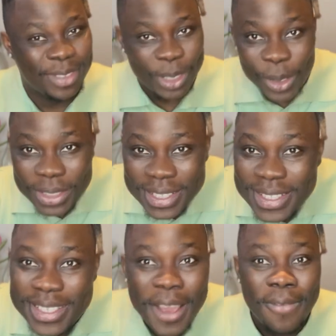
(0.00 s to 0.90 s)
don't
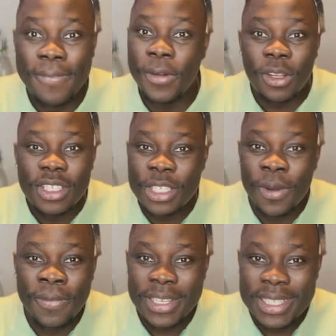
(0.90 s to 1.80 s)
fault
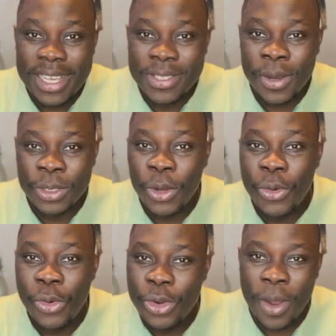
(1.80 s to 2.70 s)
your visas or
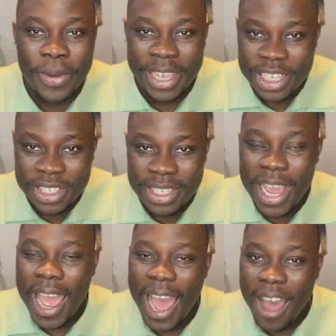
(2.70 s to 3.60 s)
don't ruin applications.
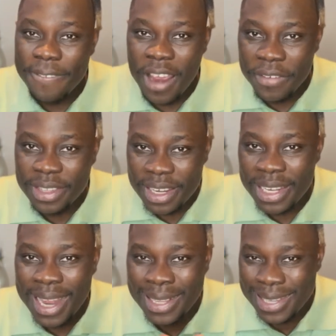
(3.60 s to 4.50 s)
Have
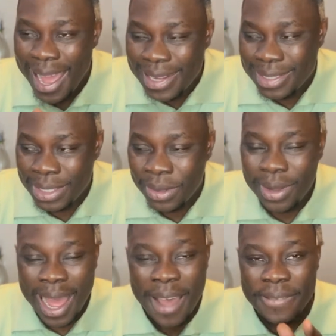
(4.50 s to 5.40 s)
everything at hand, you know,
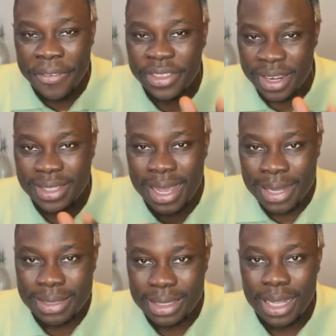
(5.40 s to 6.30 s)
have everything at
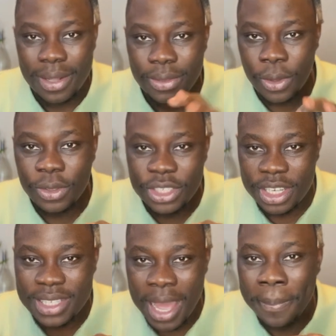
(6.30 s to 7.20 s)
hand. Don't
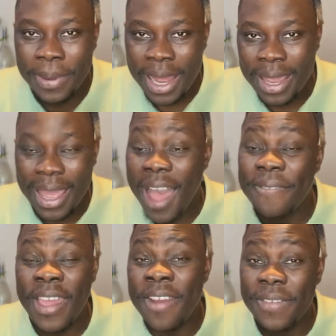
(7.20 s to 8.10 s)
just apply.
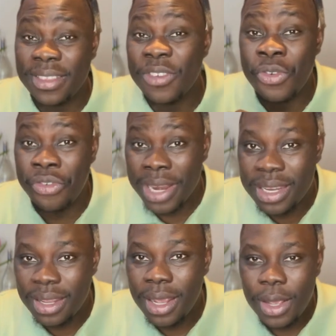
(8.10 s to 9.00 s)
Have everything
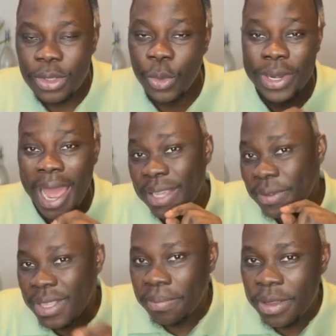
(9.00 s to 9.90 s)
ready. So when they ask for
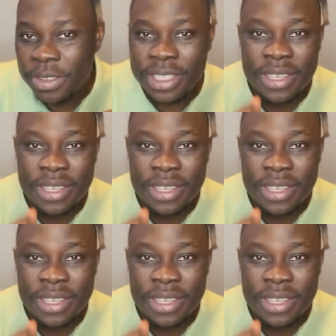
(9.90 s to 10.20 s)
something, you just